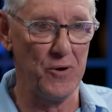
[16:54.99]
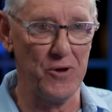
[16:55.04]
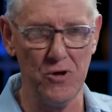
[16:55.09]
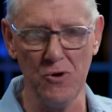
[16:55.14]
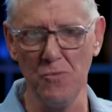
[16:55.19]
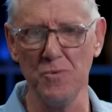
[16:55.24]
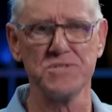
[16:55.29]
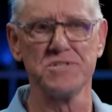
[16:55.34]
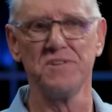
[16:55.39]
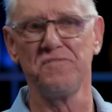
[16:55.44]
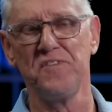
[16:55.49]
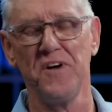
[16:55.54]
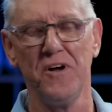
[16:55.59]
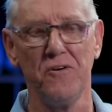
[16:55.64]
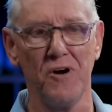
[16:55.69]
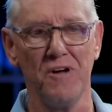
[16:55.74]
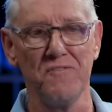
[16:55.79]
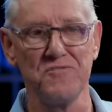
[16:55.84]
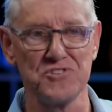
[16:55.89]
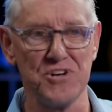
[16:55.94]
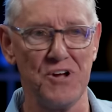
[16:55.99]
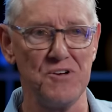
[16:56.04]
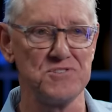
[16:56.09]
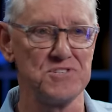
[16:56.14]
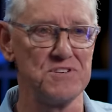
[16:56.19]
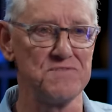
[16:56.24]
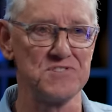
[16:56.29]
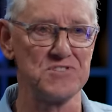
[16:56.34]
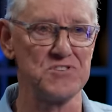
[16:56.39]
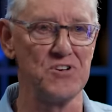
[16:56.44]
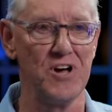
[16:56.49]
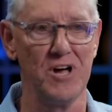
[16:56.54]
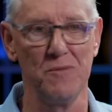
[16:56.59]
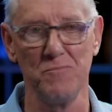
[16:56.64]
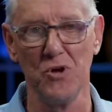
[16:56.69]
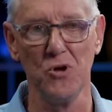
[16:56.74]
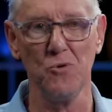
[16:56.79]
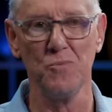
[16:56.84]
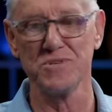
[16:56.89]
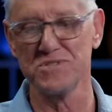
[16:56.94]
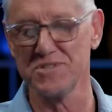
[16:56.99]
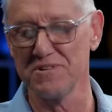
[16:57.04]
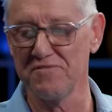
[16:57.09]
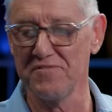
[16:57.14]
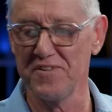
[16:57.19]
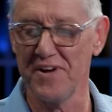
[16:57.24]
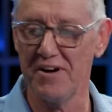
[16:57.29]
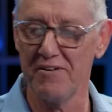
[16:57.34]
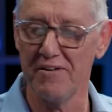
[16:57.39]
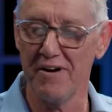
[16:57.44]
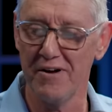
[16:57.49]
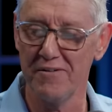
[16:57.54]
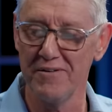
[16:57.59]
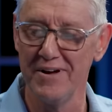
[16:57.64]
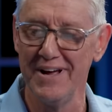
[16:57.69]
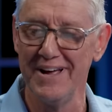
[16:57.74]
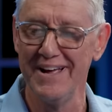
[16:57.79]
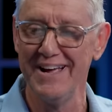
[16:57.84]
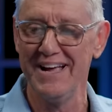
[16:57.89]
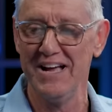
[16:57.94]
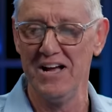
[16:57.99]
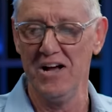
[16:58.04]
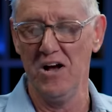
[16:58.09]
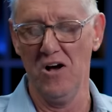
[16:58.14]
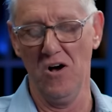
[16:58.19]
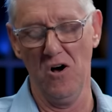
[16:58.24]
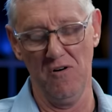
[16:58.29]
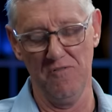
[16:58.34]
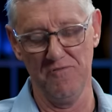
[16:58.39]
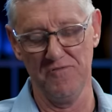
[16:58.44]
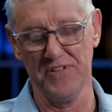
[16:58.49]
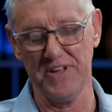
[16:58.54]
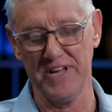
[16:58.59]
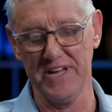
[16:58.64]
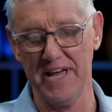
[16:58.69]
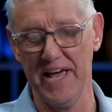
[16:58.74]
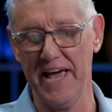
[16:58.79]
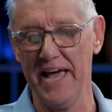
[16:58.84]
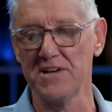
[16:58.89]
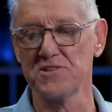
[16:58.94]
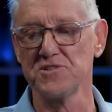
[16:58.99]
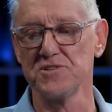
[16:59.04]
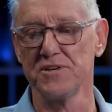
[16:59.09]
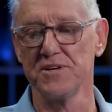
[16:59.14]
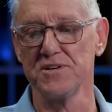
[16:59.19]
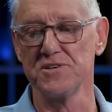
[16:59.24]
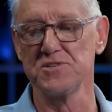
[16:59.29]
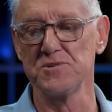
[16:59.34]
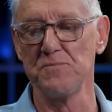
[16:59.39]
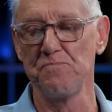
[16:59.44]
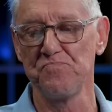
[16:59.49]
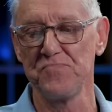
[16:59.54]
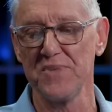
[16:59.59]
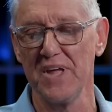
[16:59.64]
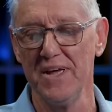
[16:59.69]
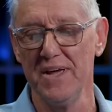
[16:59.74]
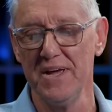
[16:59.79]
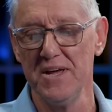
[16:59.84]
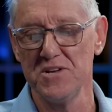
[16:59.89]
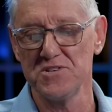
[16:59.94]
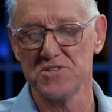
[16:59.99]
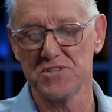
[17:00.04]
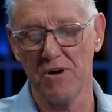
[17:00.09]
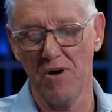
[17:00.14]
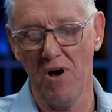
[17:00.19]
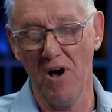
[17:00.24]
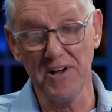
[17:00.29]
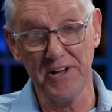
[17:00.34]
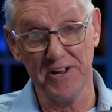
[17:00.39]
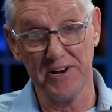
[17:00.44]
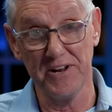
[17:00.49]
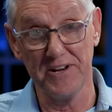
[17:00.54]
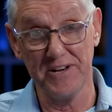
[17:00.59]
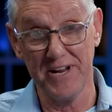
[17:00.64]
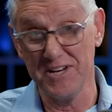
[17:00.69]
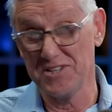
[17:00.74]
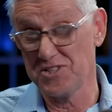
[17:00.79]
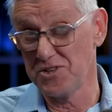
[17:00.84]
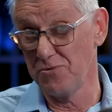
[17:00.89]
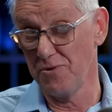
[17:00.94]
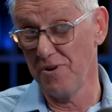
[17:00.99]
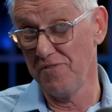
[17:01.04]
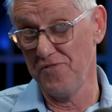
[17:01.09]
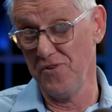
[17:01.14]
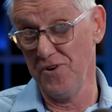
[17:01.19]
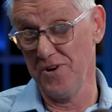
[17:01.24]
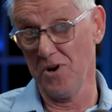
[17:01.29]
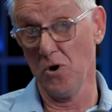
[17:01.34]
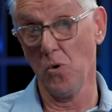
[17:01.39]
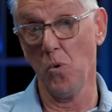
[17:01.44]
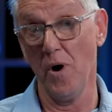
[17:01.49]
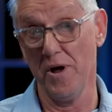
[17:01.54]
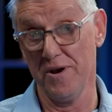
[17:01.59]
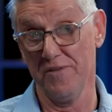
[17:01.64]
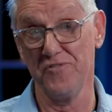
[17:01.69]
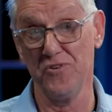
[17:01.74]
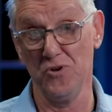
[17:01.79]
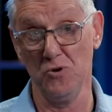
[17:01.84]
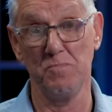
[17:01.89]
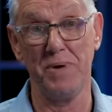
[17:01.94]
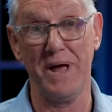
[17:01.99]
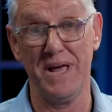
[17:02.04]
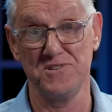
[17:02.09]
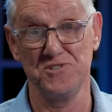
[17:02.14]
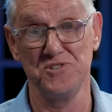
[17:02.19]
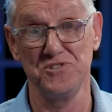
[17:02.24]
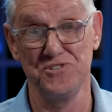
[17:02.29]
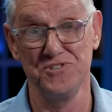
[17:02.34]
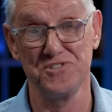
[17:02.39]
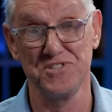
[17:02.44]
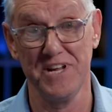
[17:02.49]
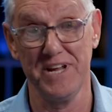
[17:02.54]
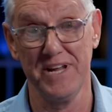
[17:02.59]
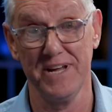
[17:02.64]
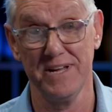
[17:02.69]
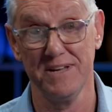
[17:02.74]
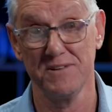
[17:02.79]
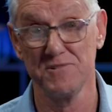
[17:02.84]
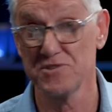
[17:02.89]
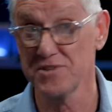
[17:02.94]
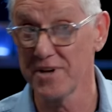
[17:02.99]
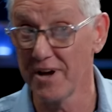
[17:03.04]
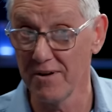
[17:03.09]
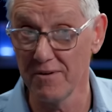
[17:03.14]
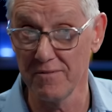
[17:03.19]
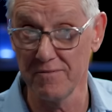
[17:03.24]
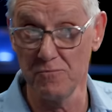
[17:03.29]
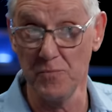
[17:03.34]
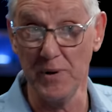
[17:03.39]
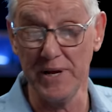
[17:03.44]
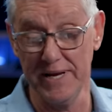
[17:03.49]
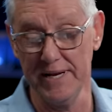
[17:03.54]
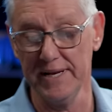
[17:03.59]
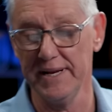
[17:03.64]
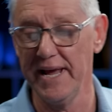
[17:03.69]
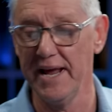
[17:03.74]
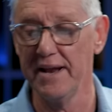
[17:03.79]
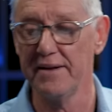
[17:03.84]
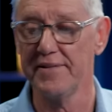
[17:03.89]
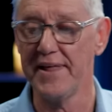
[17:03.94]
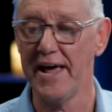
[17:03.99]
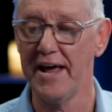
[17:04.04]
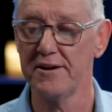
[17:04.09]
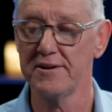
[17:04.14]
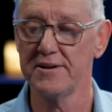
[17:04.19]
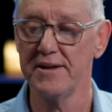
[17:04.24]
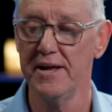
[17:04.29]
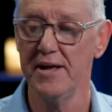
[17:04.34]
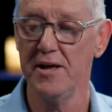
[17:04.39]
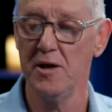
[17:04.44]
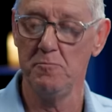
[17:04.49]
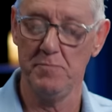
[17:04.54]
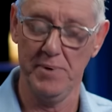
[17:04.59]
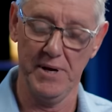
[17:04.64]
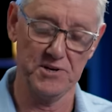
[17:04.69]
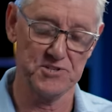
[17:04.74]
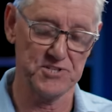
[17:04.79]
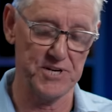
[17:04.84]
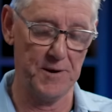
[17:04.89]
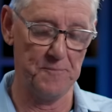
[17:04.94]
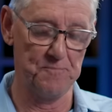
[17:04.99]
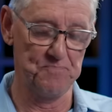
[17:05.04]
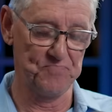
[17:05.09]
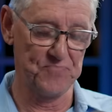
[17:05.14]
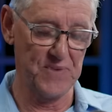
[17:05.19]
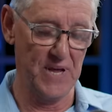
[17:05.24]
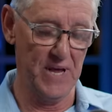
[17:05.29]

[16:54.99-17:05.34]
Who was the Pharaoh of Joseph's time? Who was the Pharaoh of the Exodus? Hmm. So I'm going to need to refer to quite a few passages here so we can get that picture.